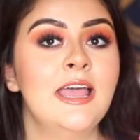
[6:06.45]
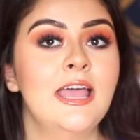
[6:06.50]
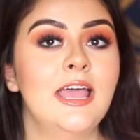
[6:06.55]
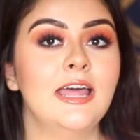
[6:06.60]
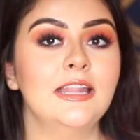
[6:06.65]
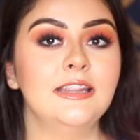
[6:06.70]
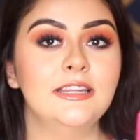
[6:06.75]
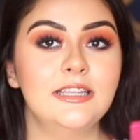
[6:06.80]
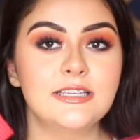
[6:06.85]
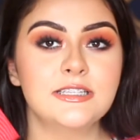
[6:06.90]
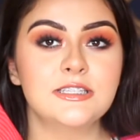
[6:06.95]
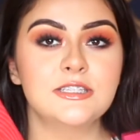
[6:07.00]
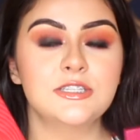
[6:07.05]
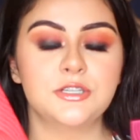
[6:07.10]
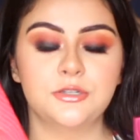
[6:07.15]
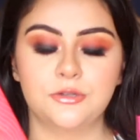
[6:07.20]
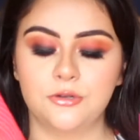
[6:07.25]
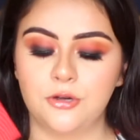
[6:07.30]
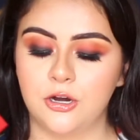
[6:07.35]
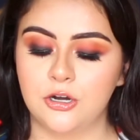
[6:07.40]
and these
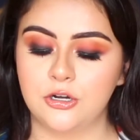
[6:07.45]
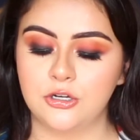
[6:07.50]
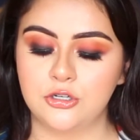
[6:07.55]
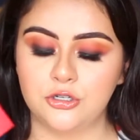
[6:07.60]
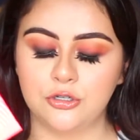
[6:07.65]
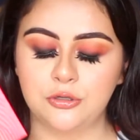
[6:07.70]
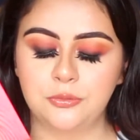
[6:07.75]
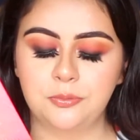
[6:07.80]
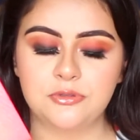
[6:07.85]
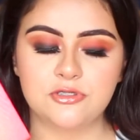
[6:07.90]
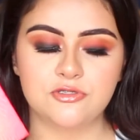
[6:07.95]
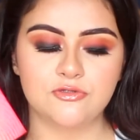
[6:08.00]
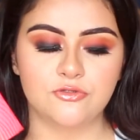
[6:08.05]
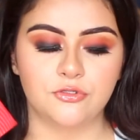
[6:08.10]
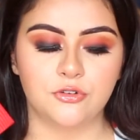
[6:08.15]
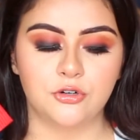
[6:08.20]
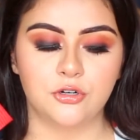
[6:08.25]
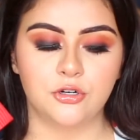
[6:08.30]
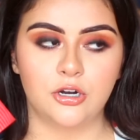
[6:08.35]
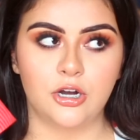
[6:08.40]
two are dupes
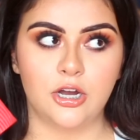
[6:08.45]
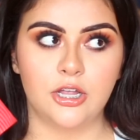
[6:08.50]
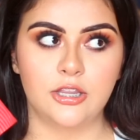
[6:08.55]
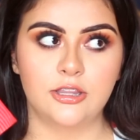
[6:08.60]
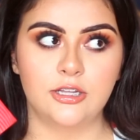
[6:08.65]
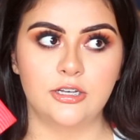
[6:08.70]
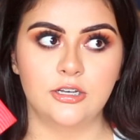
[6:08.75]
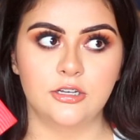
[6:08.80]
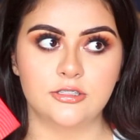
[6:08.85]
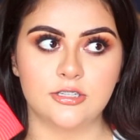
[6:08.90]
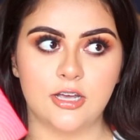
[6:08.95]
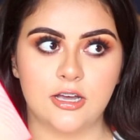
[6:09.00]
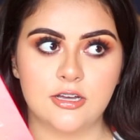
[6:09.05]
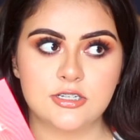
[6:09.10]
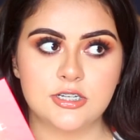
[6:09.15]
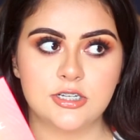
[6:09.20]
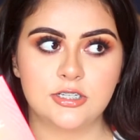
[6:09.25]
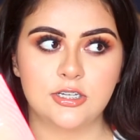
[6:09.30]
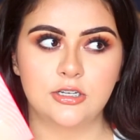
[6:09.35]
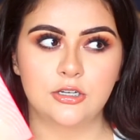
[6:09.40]
for the
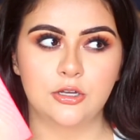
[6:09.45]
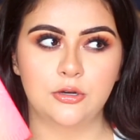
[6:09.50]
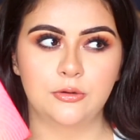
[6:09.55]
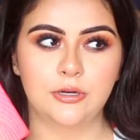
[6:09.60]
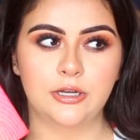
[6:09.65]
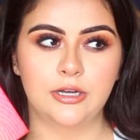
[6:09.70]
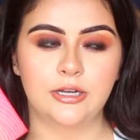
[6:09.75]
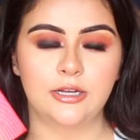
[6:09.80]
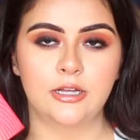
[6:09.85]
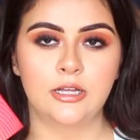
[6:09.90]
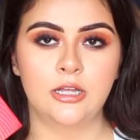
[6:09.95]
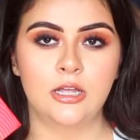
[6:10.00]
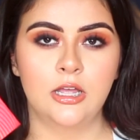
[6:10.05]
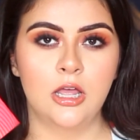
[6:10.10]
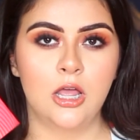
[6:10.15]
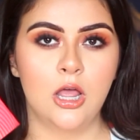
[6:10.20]
Natasha Denona.